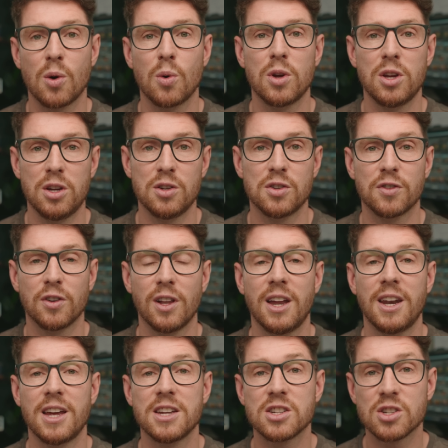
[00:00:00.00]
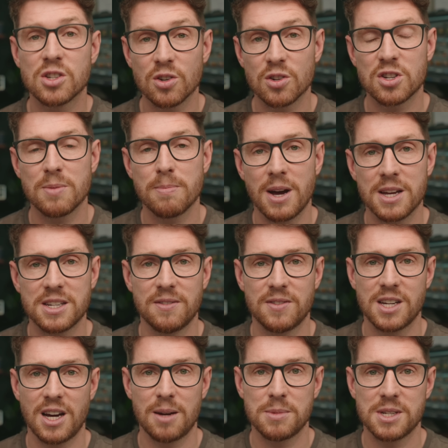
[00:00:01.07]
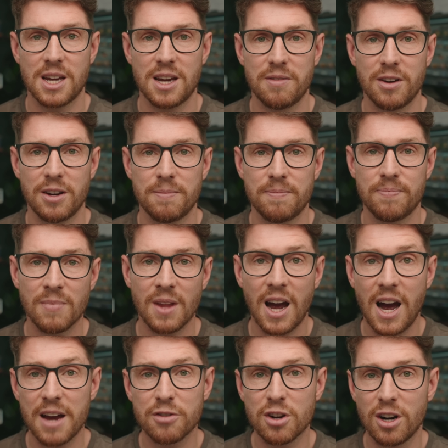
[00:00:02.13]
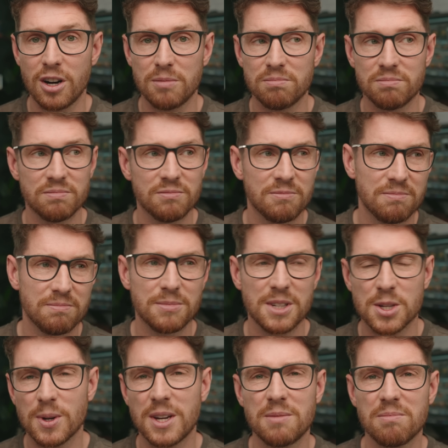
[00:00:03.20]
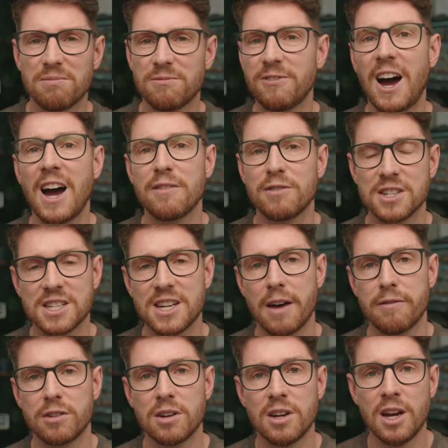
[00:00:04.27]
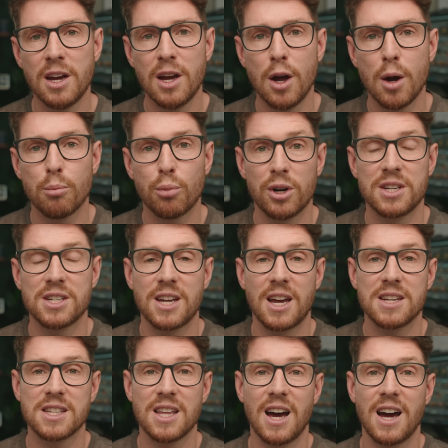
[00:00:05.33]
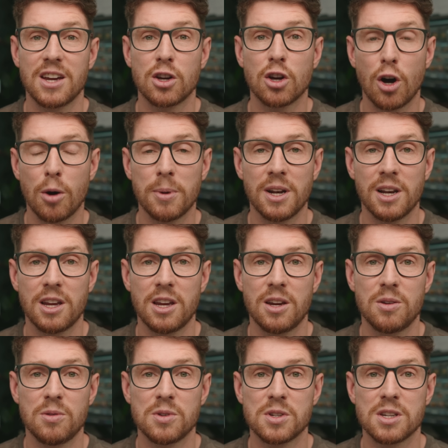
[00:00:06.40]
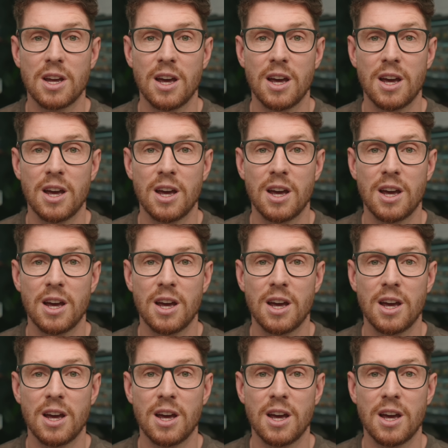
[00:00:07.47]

useful, and they're such a massive time saver. I've got between 5 and 7 presets that I commonly use,